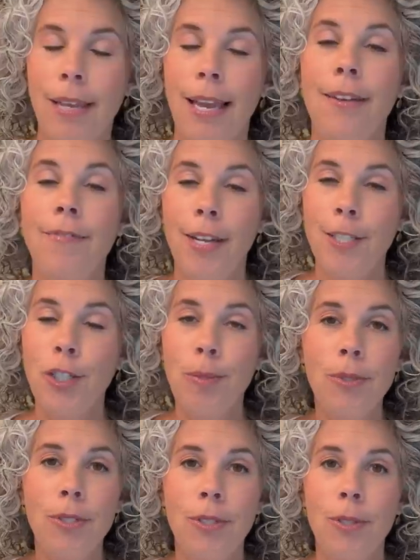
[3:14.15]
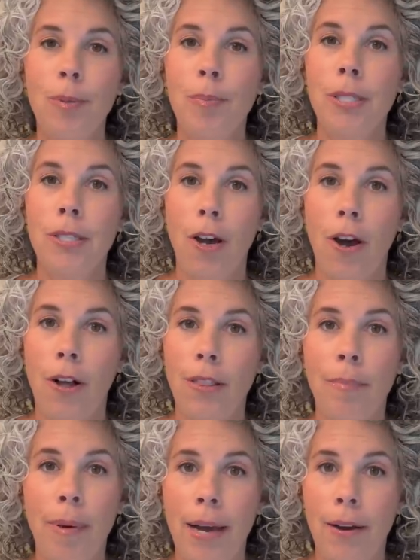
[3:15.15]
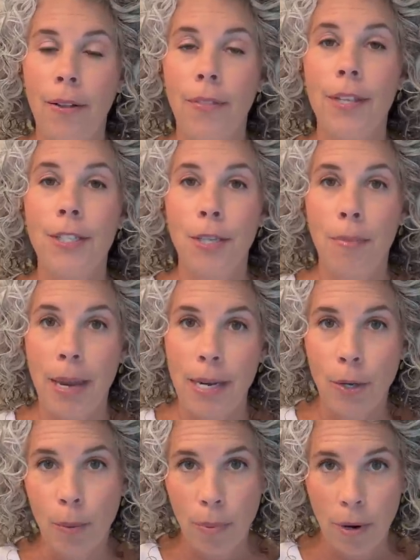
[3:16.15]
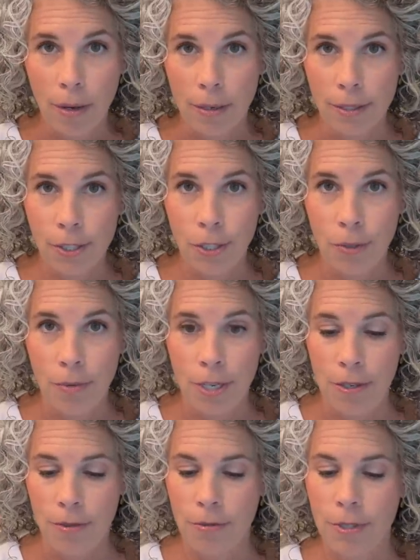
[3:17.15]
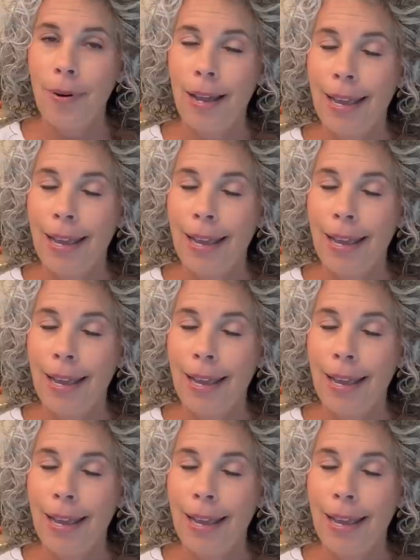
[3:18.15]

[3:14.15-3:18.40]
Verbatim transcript: And vegetable soup is all about the tomato products you use.